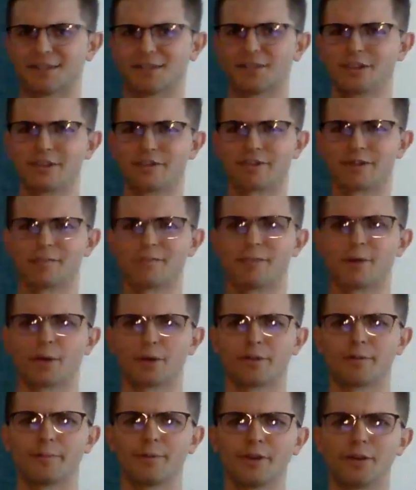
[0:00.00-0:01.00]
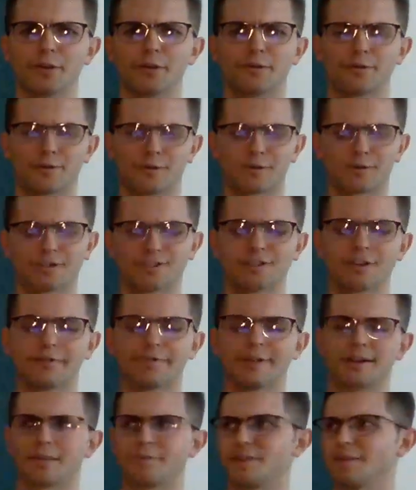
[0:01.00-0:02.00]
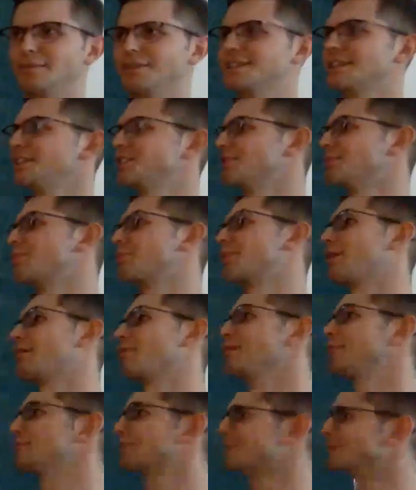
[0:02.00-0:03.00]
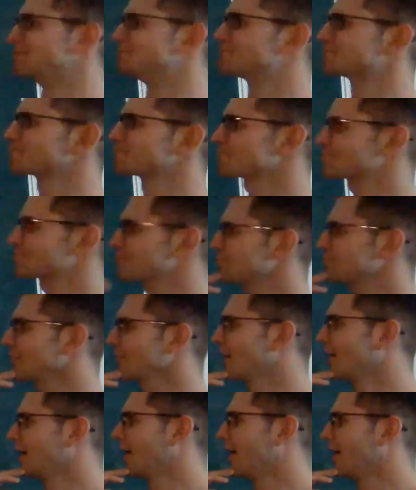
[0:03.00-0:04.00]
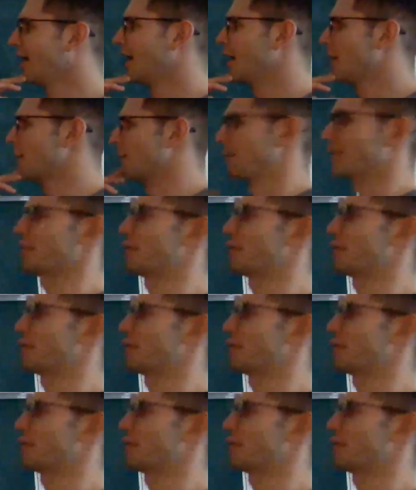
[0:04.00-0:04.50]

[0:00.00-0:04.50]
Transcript: different point of view for solving optimization problems. By the